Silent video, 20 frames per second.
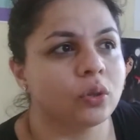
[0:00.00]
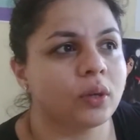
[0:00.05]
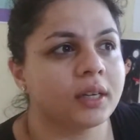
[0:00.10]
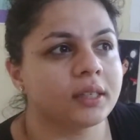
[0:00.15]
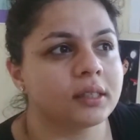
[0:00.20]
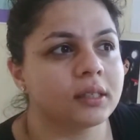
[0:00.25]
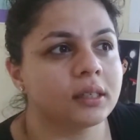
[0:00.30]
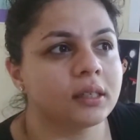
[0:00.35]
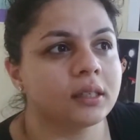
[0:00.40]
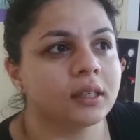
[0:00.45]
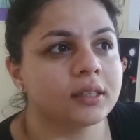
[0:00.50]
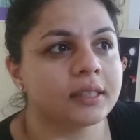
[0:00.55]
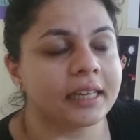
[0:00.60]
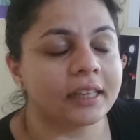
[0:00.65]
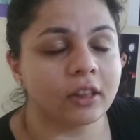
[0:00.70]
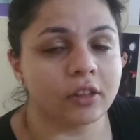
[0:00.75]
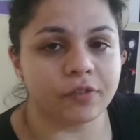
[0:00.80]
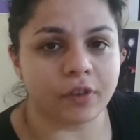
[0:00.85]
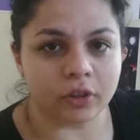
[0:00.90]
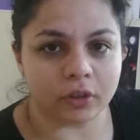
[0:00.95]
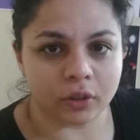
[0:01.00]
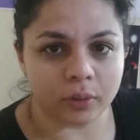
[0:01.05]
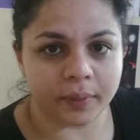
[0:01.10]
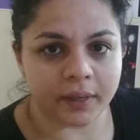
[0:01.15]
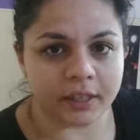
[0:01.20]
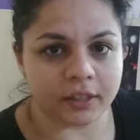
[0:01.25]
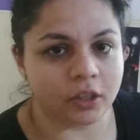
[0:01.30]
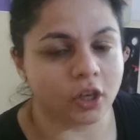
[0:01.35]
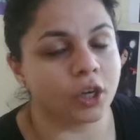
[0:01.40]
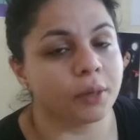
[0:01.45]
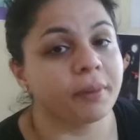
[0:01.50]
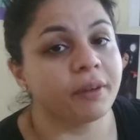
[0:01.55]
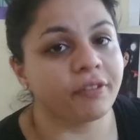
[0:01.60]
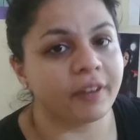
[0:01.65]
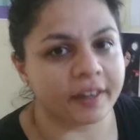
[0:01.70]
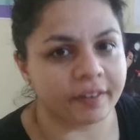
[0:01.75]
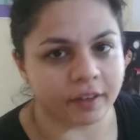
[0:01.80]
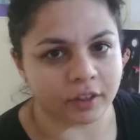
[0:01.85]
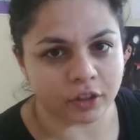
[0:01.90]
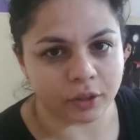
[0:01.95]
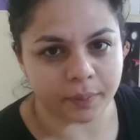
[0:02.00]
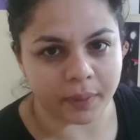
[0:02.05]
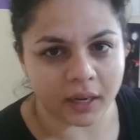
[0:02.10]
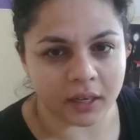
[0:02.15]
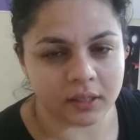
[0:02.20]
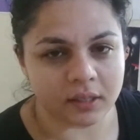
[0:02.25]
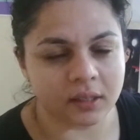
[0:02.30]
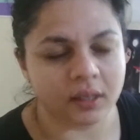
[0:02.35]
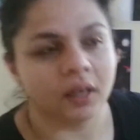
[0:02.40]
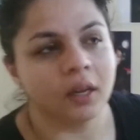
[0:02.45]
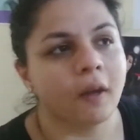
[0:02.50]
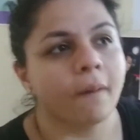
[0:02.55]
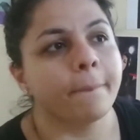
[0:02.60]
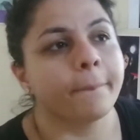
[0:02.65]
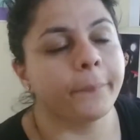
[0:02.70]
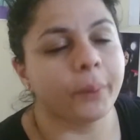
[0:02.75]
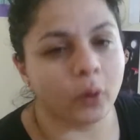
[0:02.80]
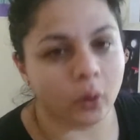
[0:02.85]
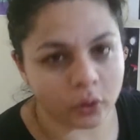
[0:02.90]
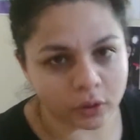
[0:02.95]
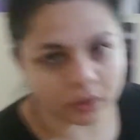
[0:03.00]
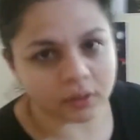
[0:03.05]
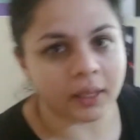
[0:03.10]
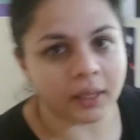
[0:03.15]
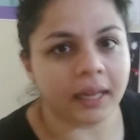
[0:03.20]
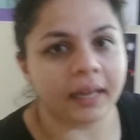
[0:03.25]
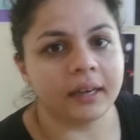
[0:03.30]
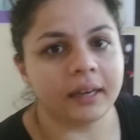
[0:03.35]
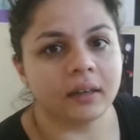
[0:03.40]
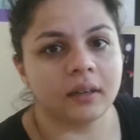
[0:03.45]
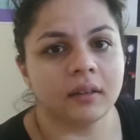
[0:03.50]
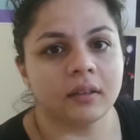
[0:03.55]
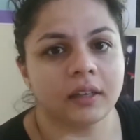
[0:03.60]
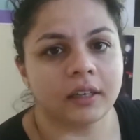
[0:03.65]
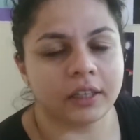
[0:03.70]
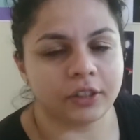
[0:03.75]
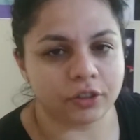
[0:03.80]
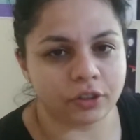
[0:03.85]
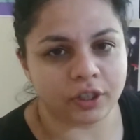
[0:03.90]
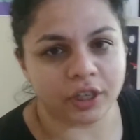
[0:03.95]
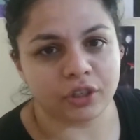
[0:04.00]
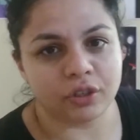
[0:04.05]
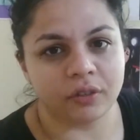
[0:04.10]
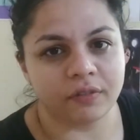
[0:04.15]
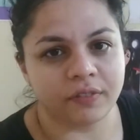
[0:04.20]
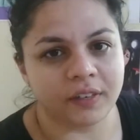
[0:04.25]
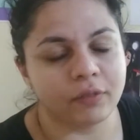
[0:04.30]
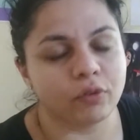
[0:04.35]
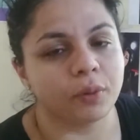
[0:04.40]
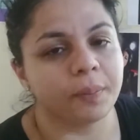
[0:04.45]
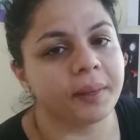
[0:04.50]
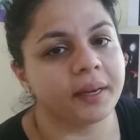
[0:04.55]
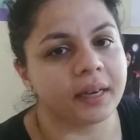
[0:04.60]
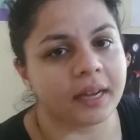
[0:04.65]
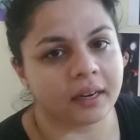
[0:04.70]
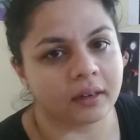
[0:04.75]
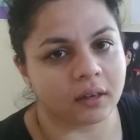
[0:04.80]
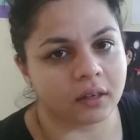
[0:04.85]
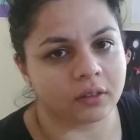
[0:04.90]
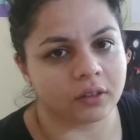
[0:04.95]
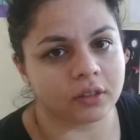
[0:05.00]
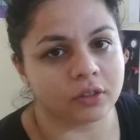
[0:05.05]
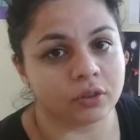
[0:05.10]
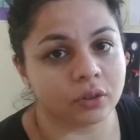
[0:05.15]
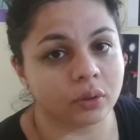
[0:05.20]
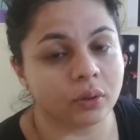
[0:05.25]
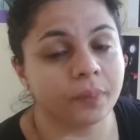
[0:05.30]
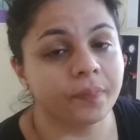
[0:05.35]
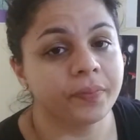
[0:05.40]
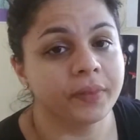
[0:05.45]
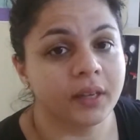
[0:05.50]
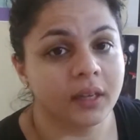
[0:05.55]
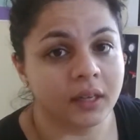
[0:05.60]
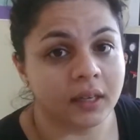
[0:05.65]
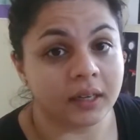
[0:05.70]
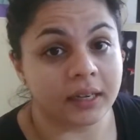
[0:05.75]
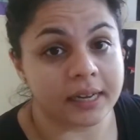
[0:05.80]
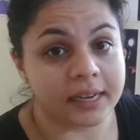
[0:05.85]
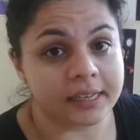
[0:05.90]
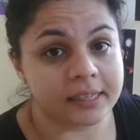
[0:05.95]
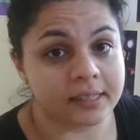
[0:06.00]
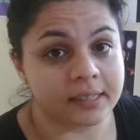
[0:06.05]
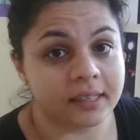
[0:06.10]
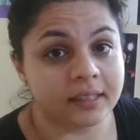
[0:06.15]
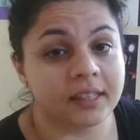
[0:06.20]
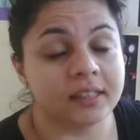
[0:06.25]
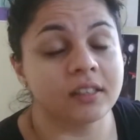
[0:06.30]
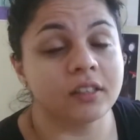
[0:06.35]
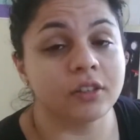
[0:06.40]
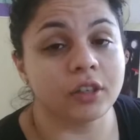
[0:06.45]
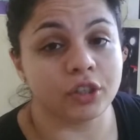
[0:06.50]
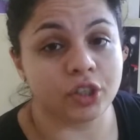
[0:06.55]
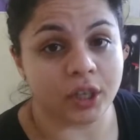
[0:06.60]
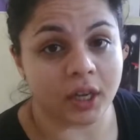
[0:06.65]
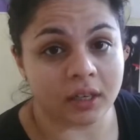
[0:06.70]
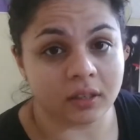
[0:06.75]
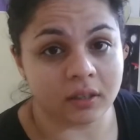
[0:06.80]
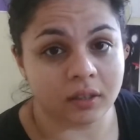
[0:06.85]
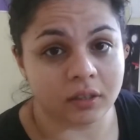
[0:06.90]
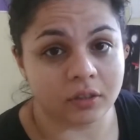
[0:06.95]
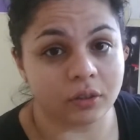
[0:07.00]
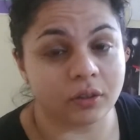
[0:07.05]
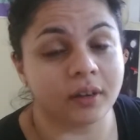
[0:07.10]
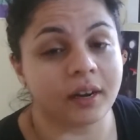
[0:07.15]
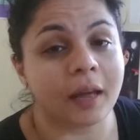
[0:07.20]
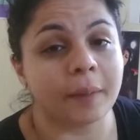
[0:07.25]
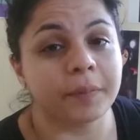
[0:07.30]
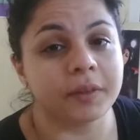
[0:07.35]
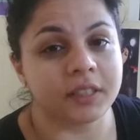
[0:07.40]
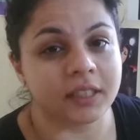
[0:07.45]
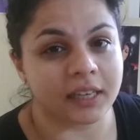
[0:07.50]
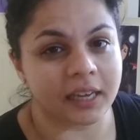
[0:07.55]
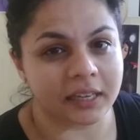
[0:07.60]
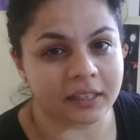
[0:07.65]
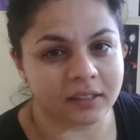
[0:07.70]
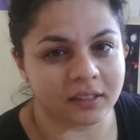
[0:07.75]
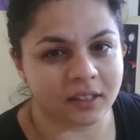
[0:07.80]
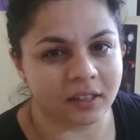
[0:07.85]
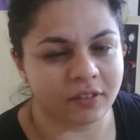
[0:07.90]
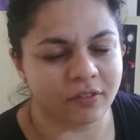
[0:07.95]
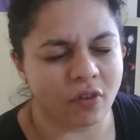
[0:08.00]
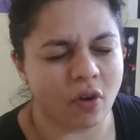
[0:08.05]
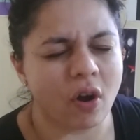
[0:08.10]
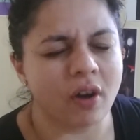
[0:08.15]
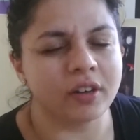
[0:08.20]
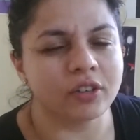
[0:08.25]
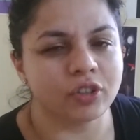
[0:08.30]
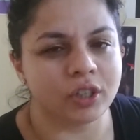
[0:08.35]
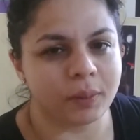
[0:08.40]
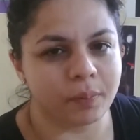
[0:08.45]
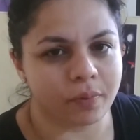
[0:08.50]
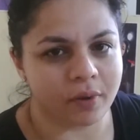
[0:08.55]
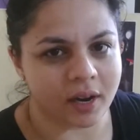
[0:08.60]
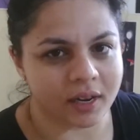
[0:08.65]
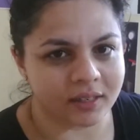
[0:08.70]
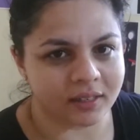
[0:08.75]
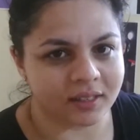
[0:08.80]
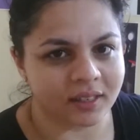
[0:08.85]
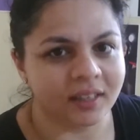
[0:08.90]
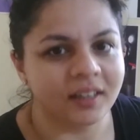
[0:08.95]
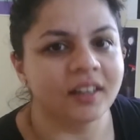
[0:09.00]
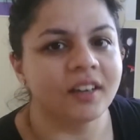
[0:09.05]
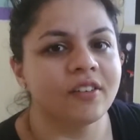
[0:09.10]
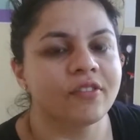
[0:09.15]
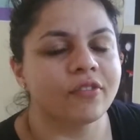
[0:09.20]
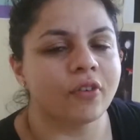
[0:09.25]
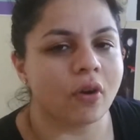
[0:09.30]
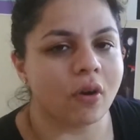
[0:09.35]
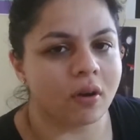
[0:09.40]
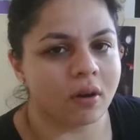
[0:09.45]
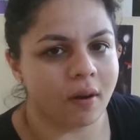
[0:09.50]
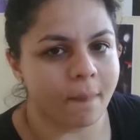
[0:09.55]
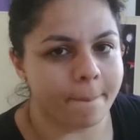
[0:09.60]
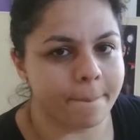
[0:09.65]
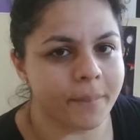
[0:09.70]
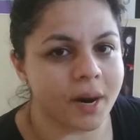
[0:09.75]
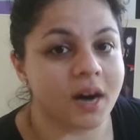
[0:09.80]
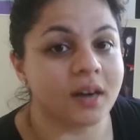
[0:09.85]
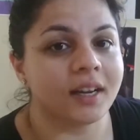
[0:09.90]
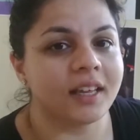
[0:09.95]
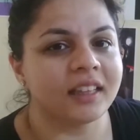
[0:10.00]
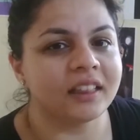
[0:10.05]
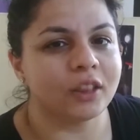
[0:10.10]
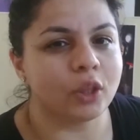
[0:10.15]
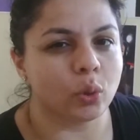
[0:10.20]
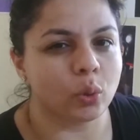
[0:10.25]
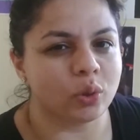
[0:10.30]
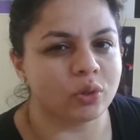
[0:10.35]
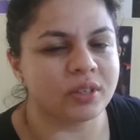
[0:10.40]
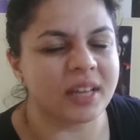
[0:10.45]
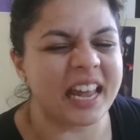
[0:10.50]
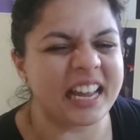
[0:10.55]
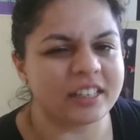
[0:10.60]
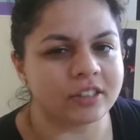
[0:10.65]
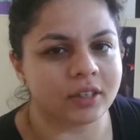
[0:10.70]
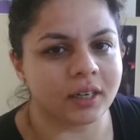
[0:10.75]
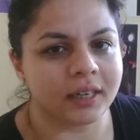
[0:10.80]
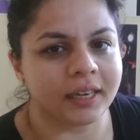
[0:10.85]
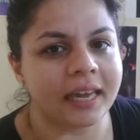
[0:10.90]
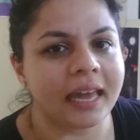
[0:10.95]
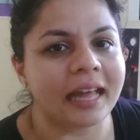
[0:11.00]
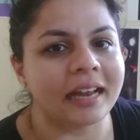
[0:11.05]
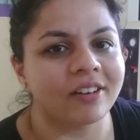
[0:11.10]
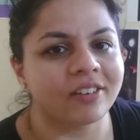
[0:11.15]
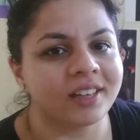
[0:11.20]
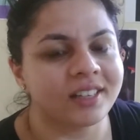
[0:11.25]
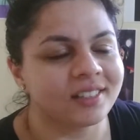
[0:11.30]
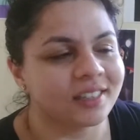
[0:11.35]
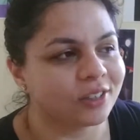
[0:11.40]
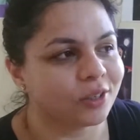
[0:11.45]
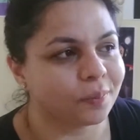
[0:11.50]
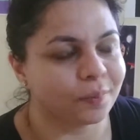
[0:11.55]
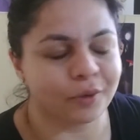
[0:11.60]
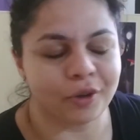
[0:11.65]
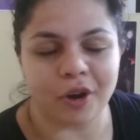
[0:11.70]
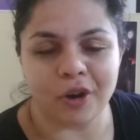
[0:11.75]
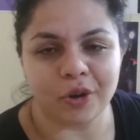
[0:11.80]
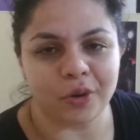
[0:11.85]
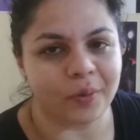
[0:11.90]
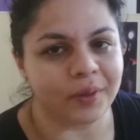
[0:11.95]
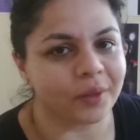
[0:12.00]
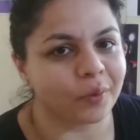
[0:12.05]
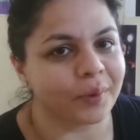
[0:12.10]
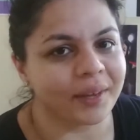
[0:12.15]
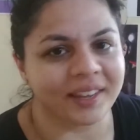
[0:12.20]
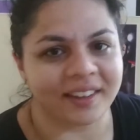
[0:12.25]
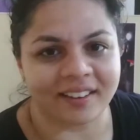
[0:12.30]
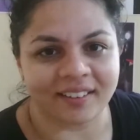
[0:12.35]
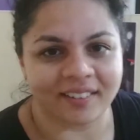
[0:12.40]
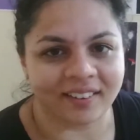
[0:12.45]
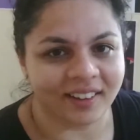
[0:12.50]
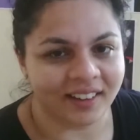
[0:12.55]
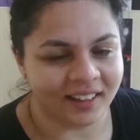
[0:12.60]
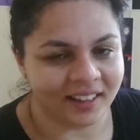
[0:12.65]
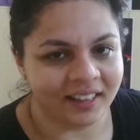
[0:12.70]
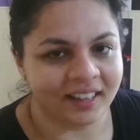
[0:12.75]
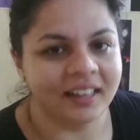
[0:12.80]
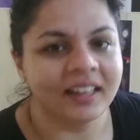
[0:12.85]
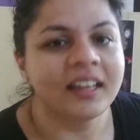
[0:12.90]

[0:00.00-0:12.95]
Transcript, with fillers: So until the 10th of October, it's going to be 500 bucks. Post that, the registration fee would be 900. So guys, this is your chance to grab the tickets for a cheap price for burning those extra calories that you put on over the weekend.